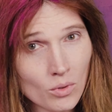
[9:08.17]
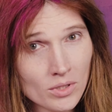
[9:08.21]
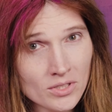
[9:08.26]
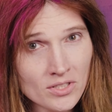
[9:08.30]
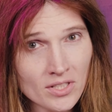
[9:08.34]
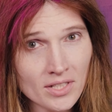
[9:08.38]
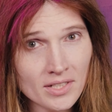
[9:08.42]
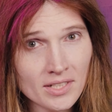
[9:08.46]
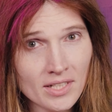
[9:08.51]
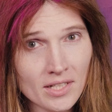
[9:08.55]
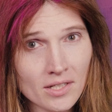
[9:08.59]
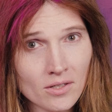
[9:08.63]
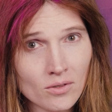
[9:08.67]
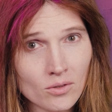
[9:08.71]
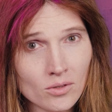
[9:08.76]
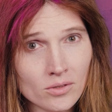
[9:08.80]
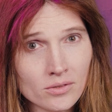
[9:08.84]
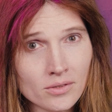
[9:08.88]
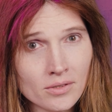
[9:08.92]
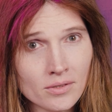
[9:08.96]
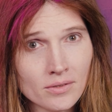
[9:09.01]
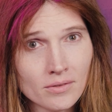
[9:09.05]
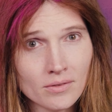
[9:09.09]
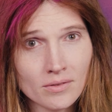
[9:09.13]
Once they take
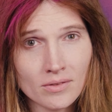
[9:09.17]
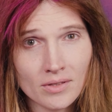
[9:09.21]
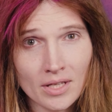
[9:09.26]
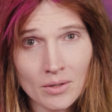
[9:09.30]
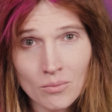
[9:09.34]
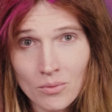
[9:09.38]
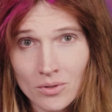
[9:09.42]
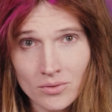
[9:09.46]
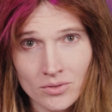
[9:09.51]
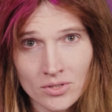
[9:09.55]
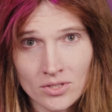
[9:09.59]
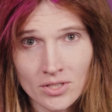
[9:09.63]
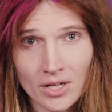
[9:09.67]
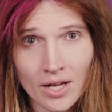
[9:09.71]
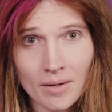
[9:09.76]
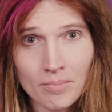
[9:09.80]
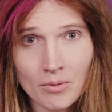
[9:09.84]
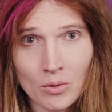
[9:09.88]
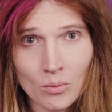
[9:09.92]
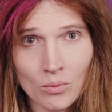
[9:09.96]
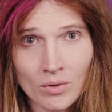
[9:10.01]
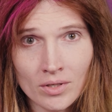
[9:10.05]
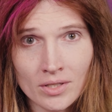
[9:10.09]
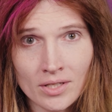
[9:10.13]
hold, they won't stop
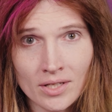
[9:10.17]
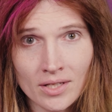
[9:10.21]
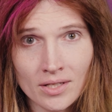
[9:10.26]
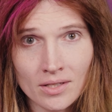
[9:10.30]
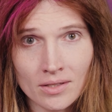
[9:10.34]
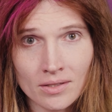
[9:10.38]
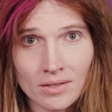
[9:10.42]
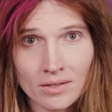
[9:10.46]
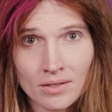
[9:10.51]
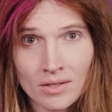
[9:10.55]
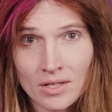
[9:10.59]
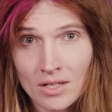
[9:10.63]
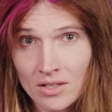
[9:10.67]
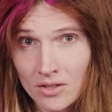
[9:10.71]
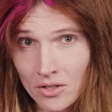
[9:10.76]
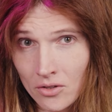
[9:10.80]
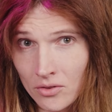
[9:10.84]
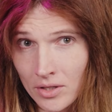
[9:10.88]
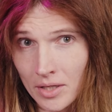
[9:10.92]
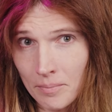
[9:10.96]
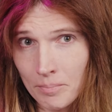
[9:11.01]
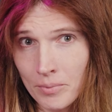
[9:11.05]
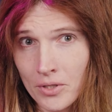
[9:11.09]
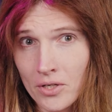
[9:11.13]
at one kink. They'll
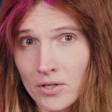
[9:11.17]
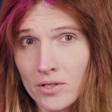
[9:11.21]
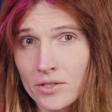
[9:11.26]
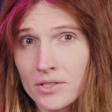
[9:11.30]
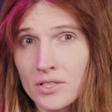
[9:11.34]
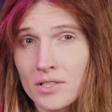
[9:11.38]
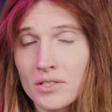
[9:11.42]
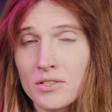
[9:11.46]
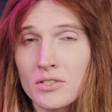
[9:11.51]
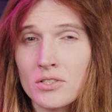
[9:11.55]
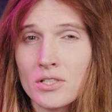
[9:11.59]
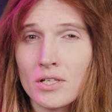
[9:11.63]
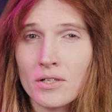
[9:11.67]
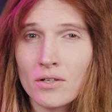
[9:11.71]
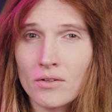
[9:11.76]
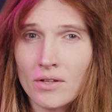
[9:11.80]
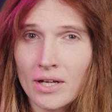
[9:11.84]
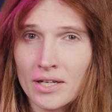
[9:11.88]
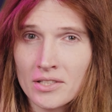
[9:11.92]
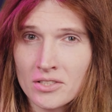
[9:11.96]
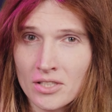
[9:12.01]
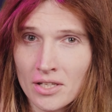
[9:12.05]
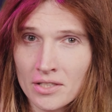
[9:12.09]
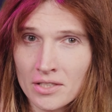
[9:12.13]
let Puritan,
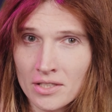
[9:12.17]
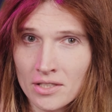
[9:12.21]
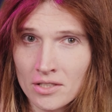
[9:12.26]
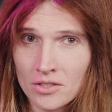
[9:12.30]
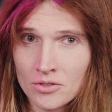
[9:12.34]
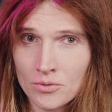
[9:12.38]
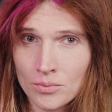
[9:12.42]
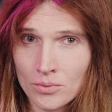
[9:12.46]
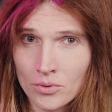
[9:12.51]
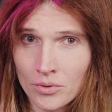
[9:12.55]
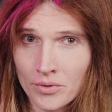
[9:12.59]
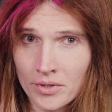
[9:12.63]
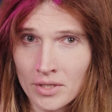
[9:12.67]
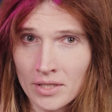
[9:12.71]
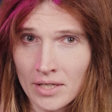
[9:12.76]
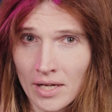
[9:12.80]
sterilized ideas rule the